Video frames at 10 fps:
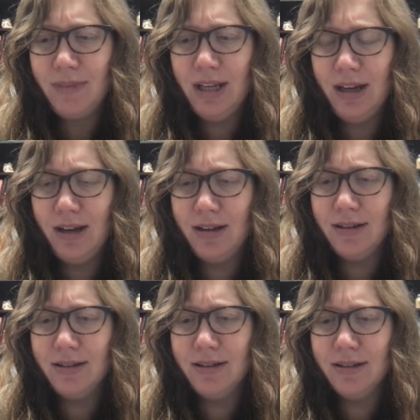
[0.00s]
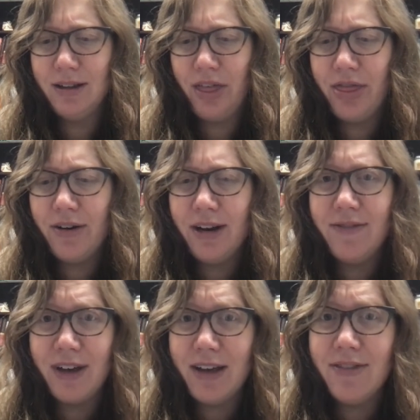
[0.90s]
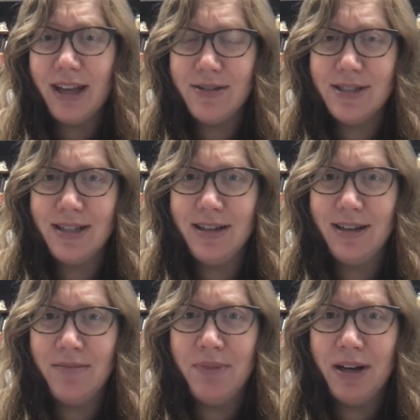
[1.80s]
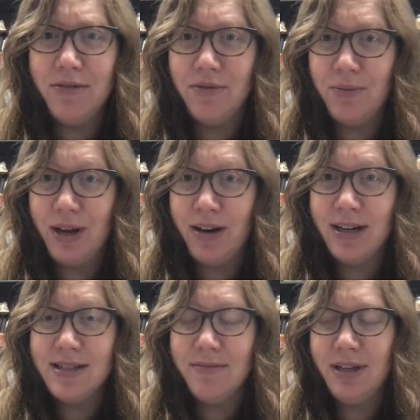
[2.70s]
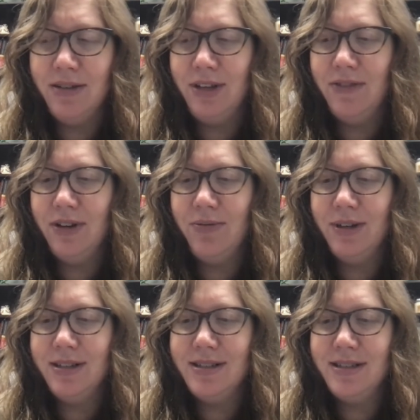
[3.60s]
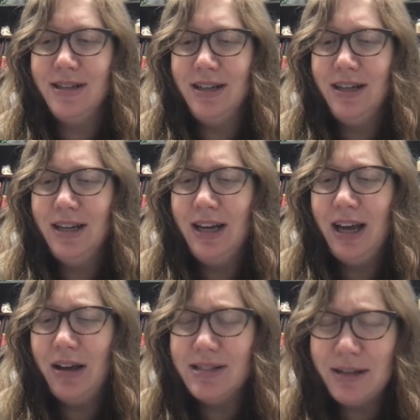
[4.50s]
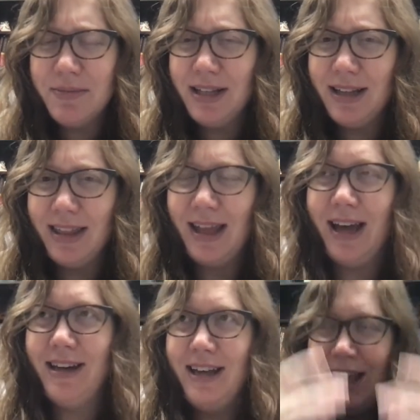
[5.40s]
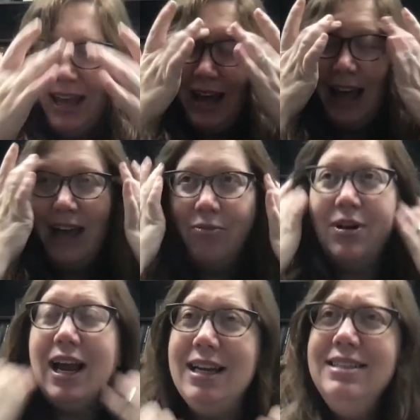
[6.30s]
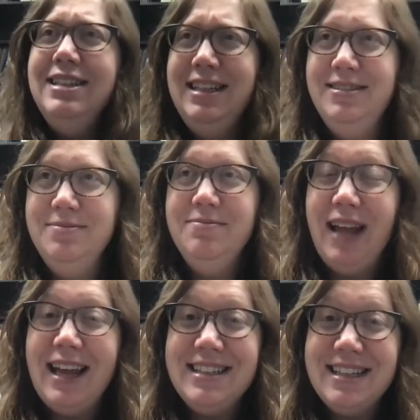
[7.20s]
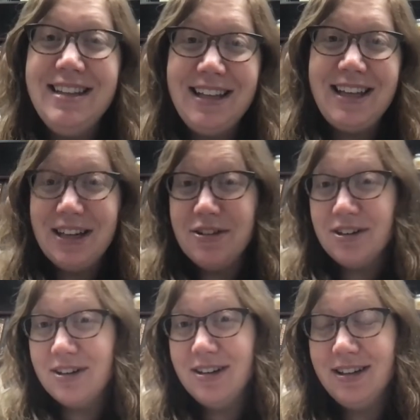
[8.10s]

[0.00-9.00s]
$35,000 above what our estimate of giving was, something like that. And we're ending the year